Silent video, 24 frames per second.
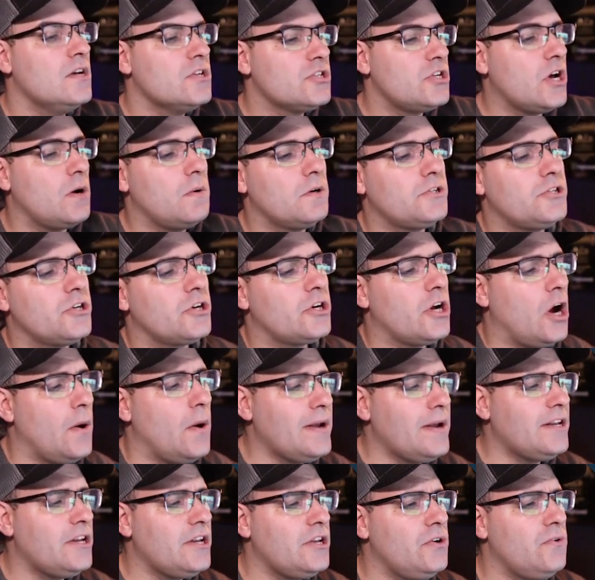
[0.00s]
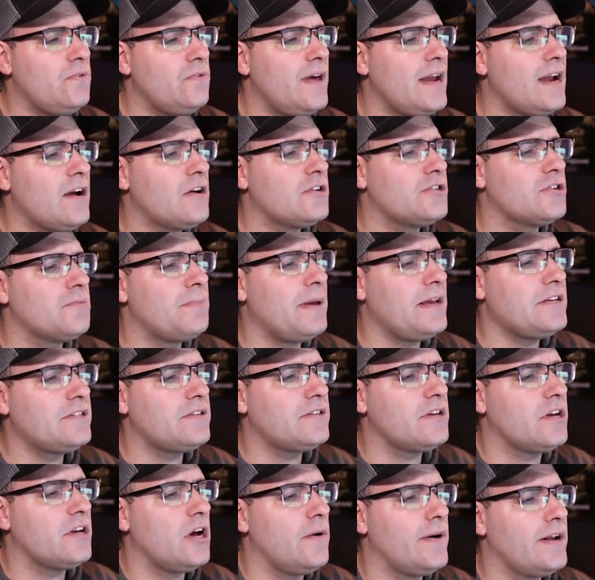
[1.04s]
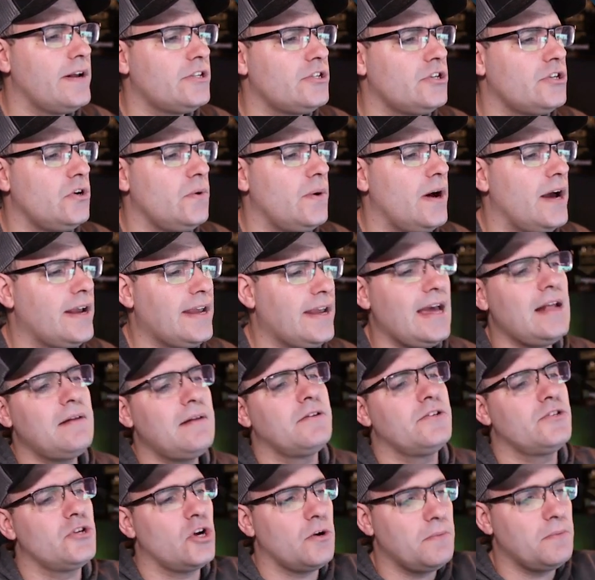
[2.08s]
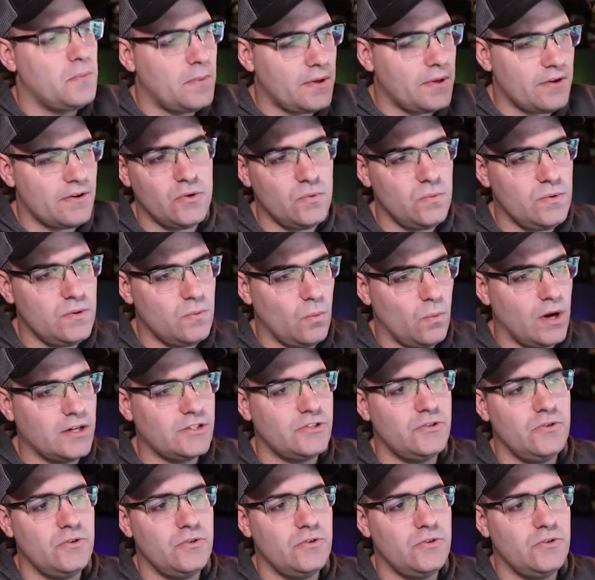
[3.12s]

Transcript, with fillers: So what you're going to do there is you're basically going to uh, again determine whether you want